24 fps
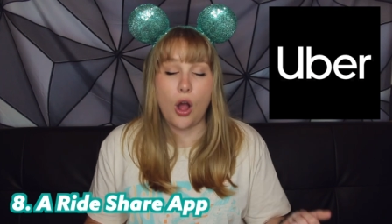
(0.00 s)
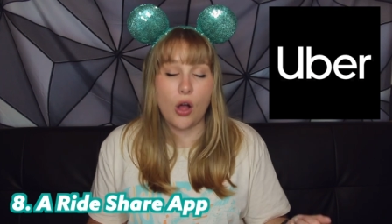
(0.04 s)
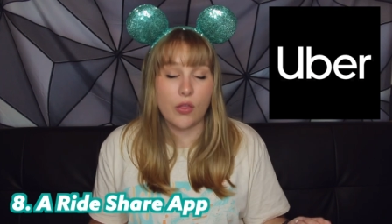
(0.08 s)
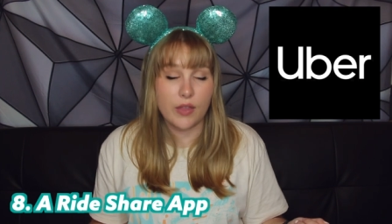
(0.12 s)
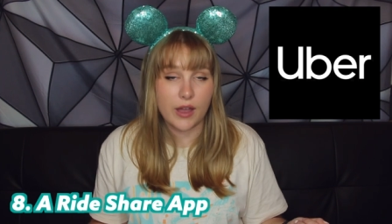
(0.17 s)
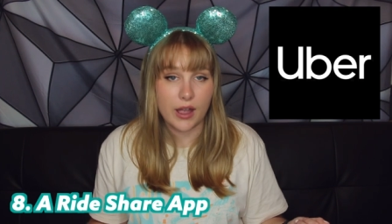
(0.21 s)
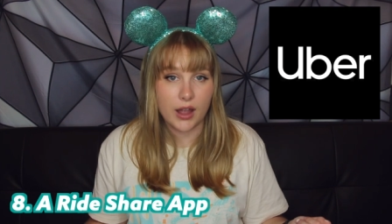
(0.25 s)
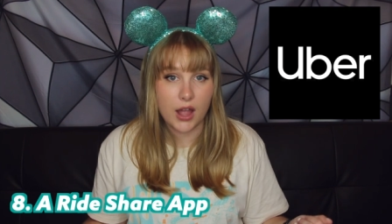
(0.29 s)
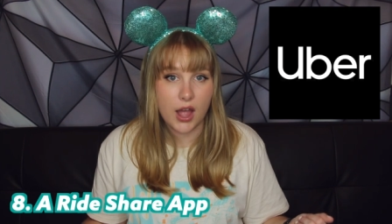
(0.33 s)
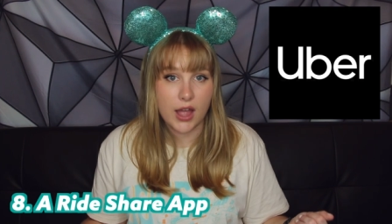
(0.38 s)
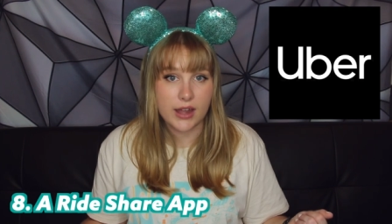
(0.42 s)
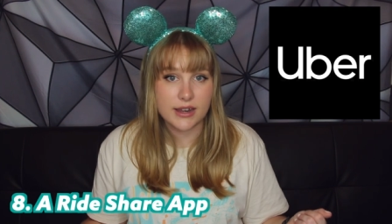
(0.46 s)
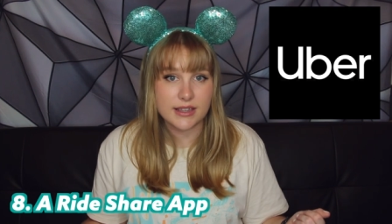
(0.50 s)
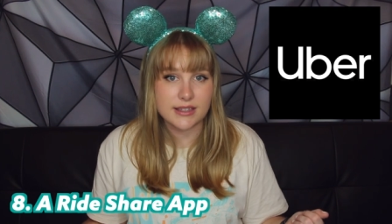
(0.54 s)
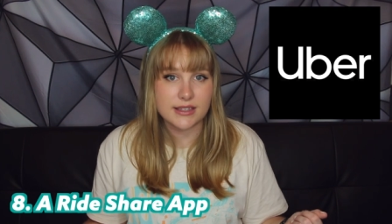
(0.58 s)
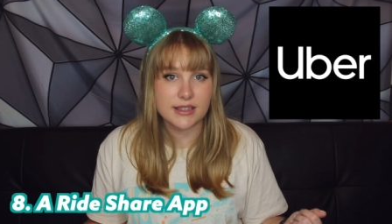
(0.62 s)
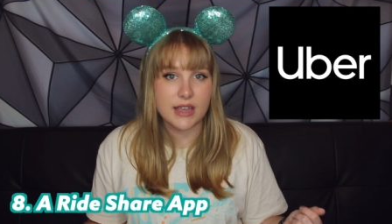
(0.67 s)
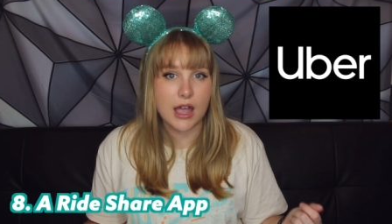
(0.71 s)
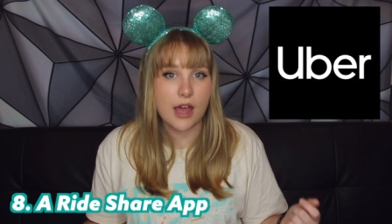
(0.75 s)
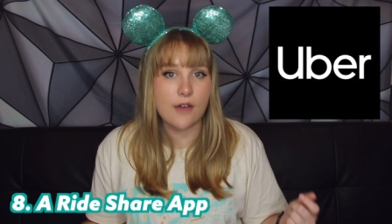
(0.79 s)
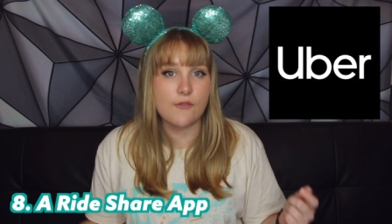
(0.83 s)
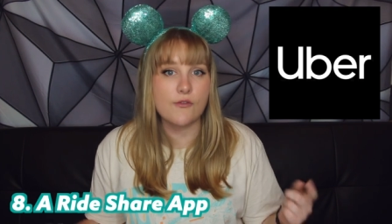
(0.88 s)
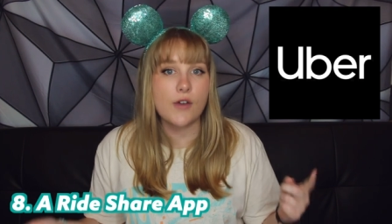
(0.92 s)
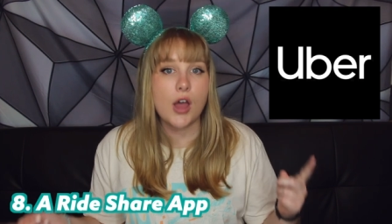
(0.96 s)
all that kind of
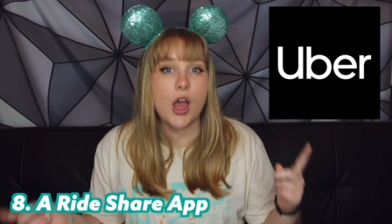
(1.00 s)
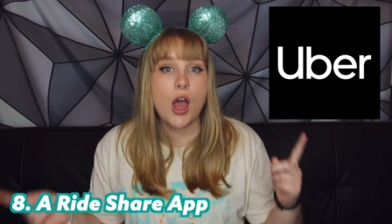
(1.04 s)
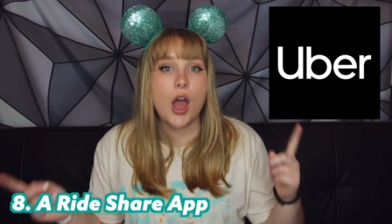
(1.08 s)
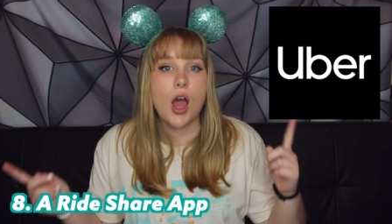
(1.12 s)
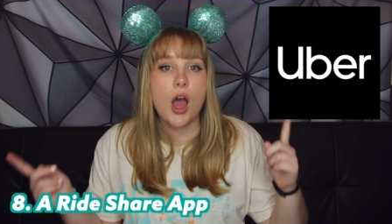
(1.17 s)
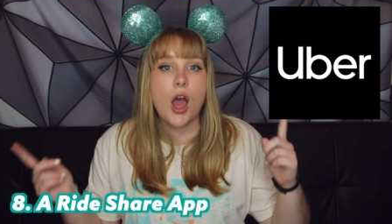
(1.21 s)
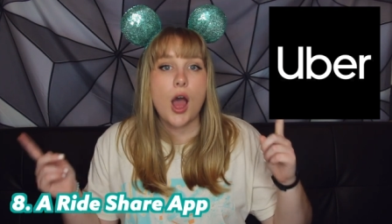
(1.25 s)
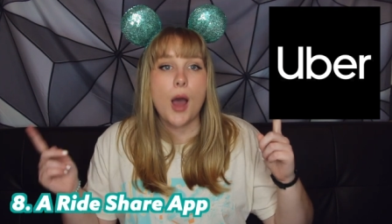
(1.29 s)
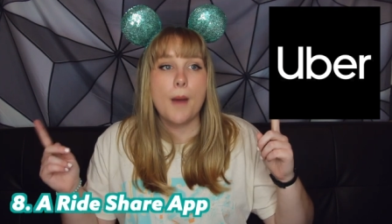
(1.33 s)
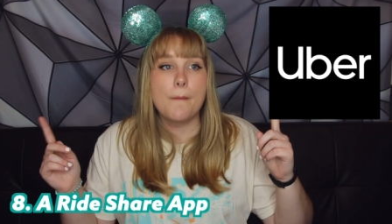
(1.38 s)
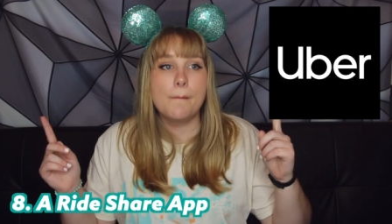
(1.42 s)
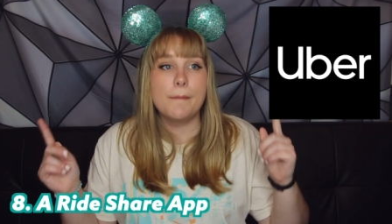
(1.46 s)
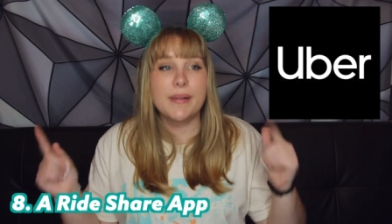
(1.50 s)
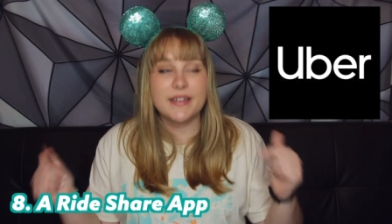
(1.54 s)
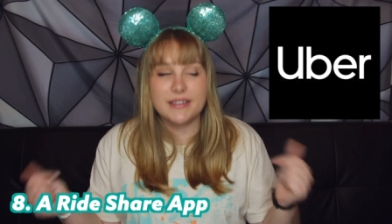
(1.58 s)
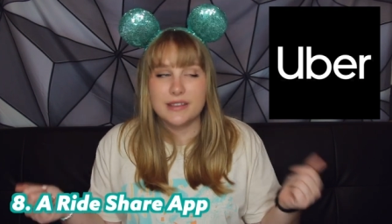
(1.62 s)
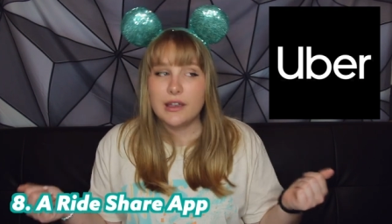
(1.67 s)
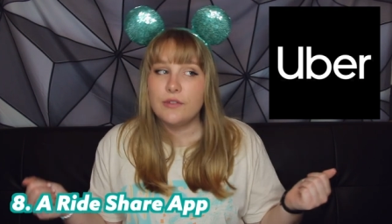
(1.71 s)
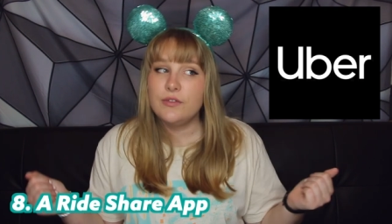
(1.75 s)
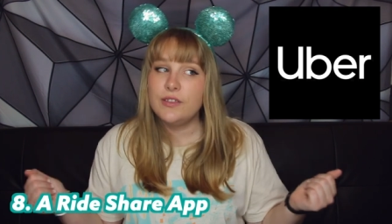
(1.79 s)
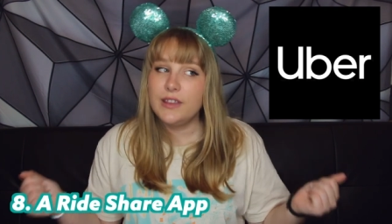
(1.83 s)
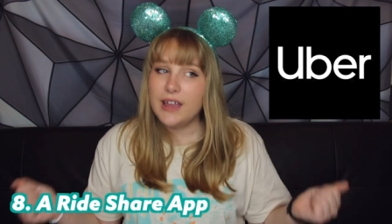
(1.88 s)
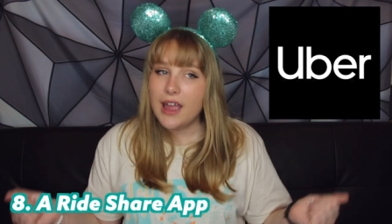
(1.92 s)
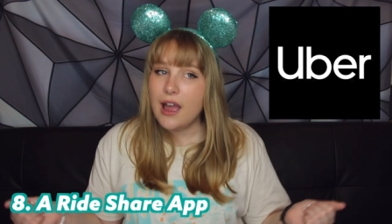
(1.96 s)
stuff but
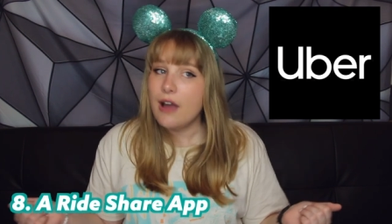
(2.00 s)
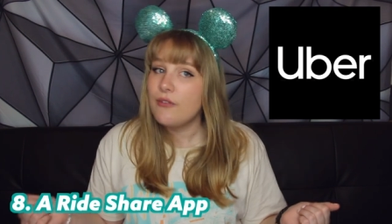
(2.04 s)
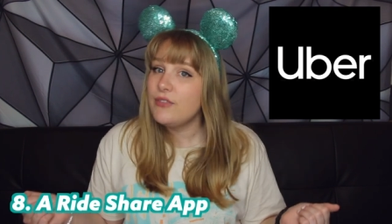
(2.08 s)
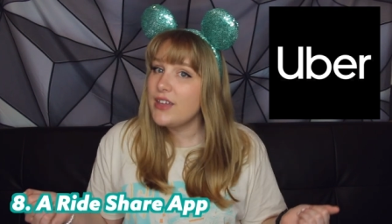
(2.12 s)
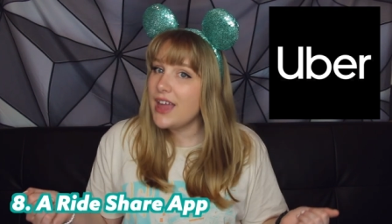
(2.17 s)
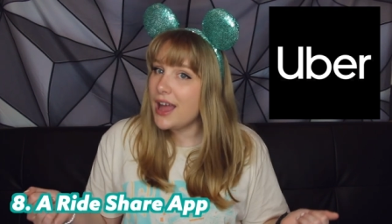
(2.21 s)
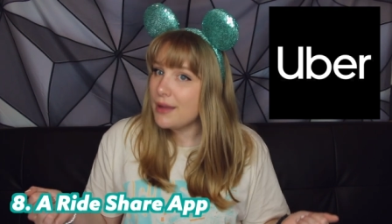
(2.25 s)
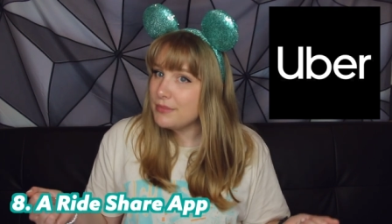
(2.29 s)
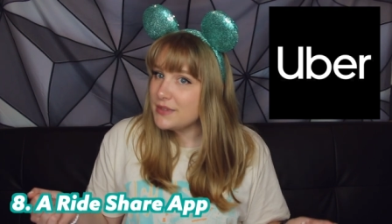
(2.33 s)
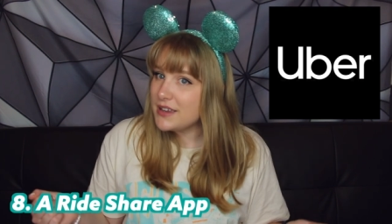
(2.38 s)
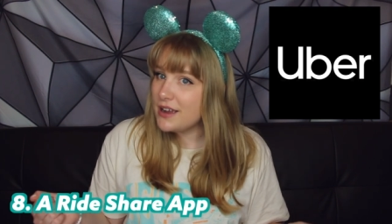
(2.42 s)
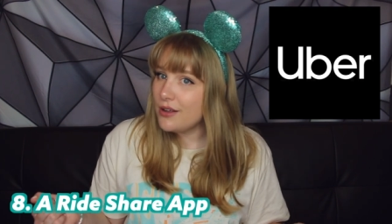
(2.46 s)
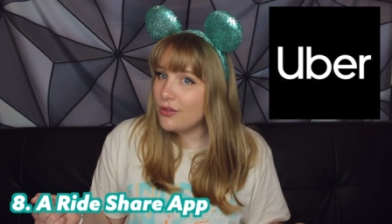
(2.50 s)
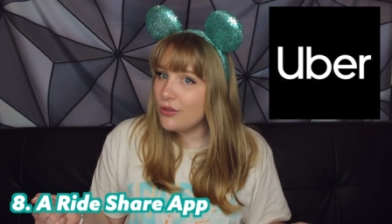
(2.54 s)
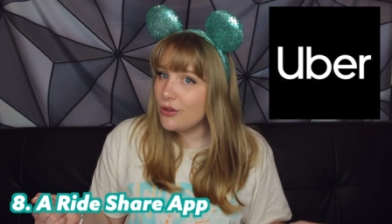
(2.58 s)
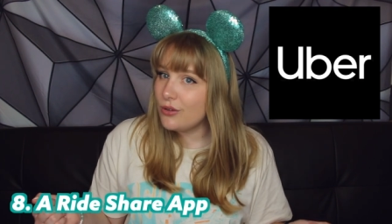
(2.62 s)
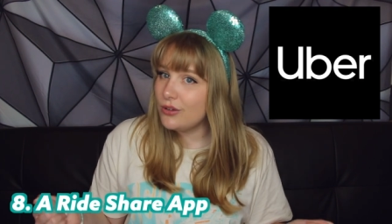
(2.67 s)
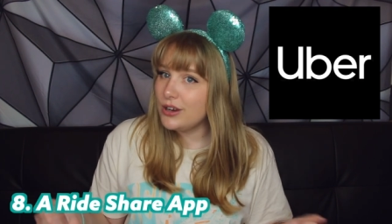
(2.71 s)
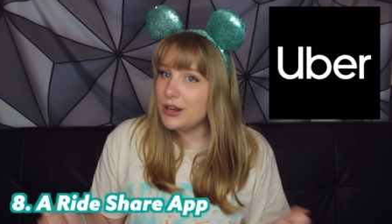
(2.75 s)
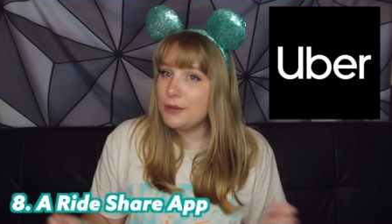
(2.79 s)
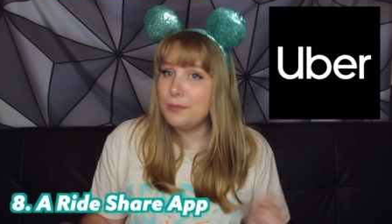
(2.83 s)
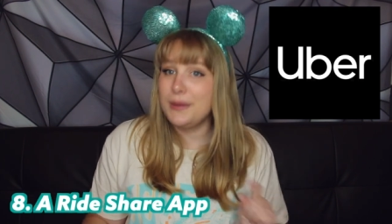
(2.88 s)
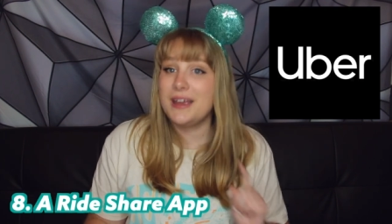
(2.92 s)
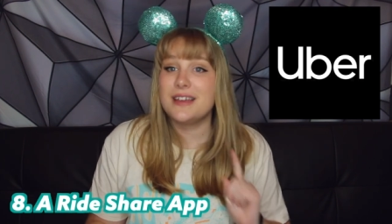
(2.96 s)
definitely have the app
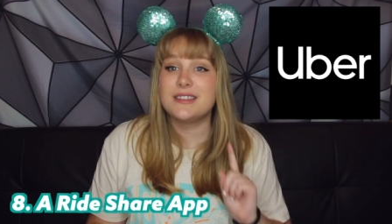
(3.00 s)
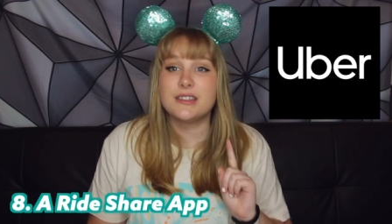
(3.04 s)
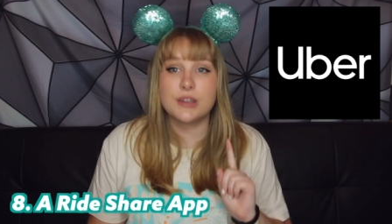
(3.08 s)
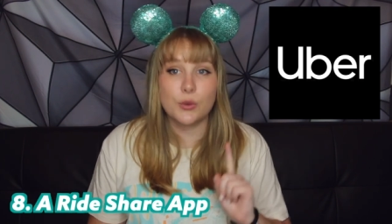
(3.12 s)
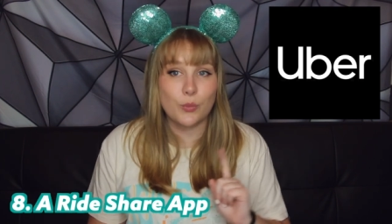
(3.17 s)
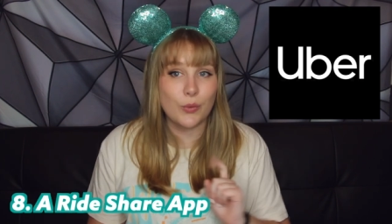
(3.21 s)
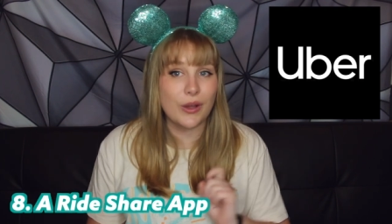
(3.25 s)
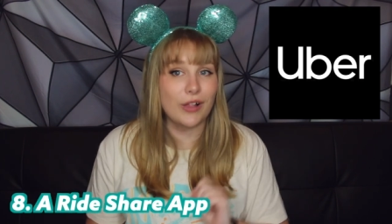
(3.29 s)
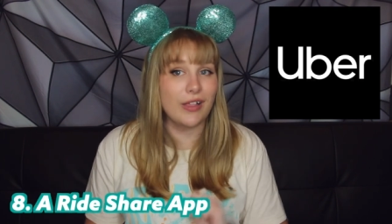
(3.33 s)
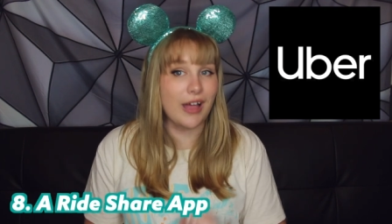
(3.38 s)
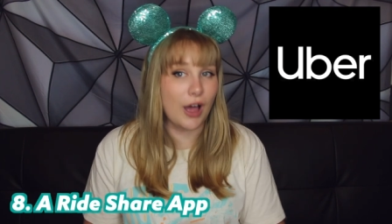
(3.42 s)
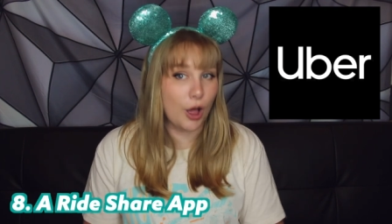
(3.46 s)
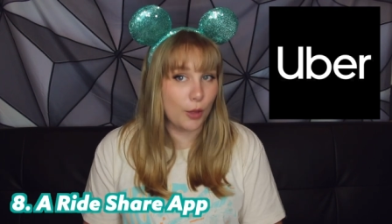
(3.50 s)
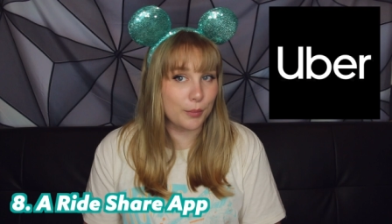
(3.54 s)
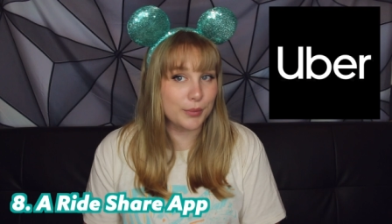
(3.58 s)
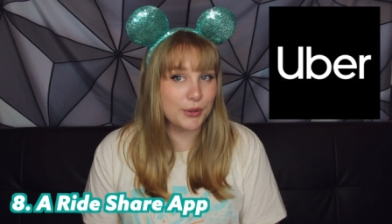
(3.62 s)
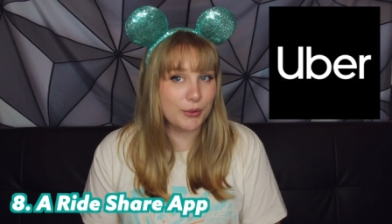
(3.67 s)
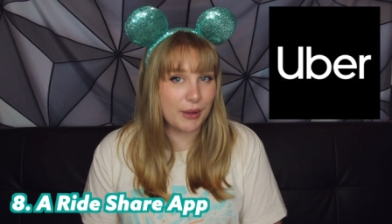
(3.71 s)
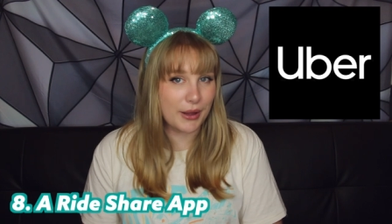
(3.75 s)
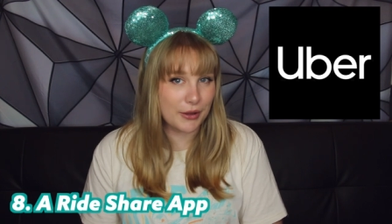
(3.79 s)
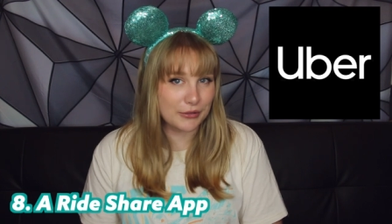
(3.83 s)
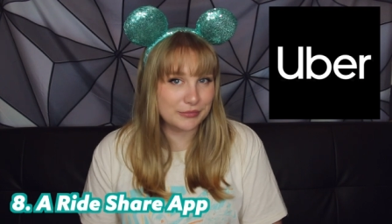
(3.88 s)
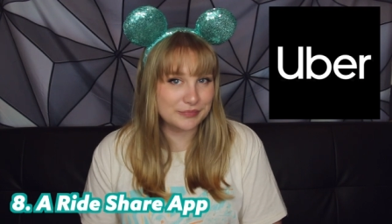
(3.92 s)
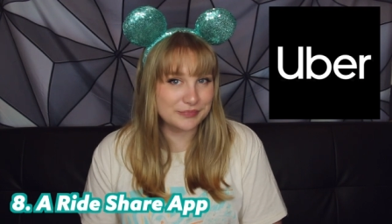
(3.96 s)
downloaded because it will help
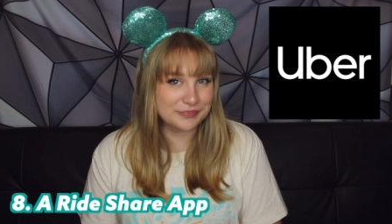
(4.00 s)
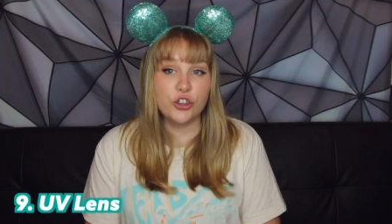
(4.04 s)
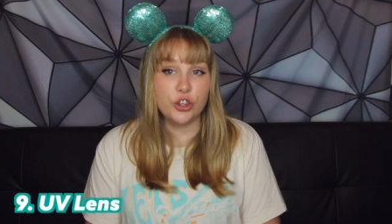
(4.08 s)
you out.